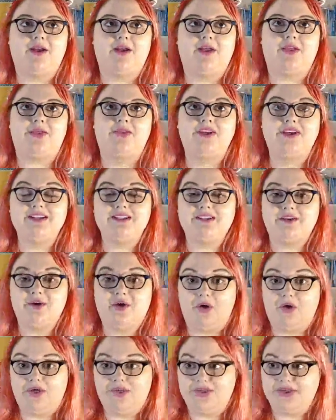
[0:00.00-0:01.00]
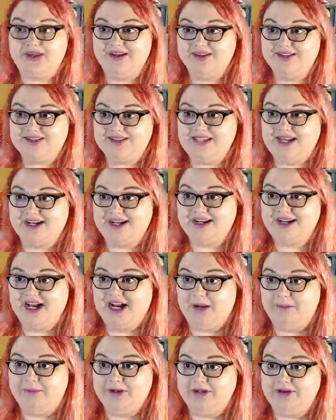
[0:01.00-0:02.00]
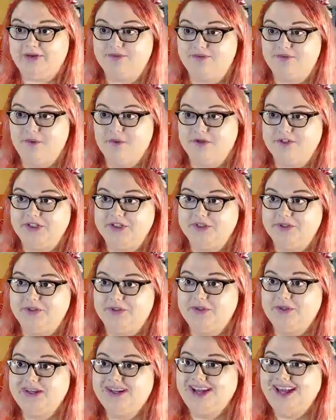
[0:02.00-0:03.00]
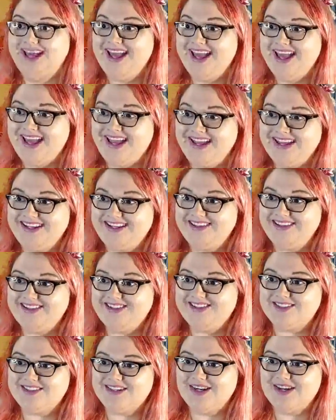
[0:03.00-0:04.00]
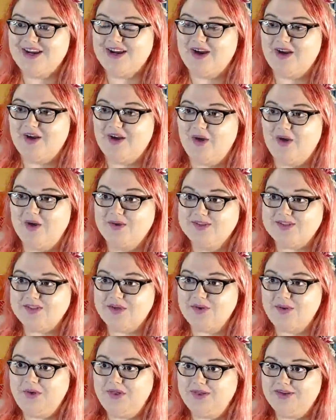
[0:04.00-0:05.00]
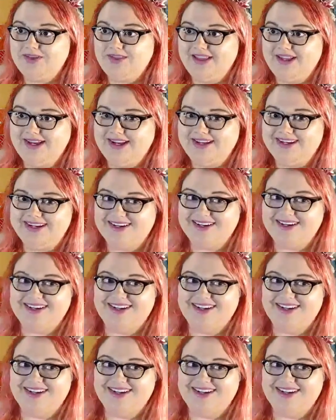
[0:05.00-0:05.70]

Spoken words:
these are all things that can happen for you. And also, like,